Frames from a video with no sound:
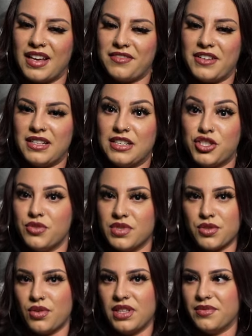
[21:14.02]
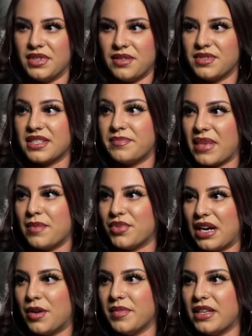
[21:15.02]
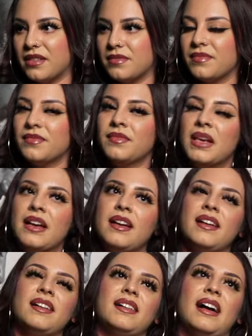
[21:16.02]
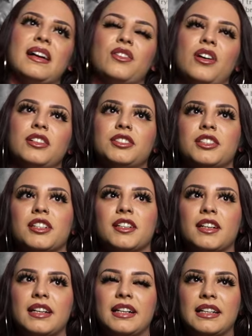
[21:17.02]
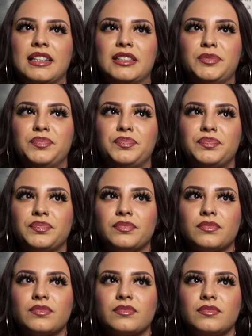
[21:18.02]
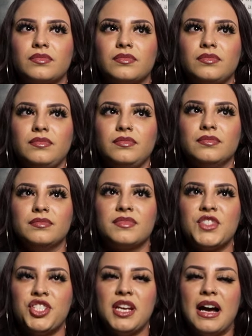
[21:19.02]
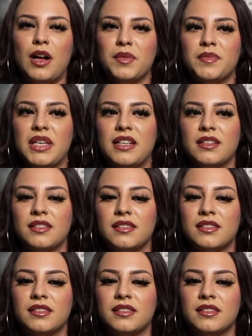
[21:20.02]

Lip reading: I felt like she was the only one that was going to be able to help me. I called her. She helped me.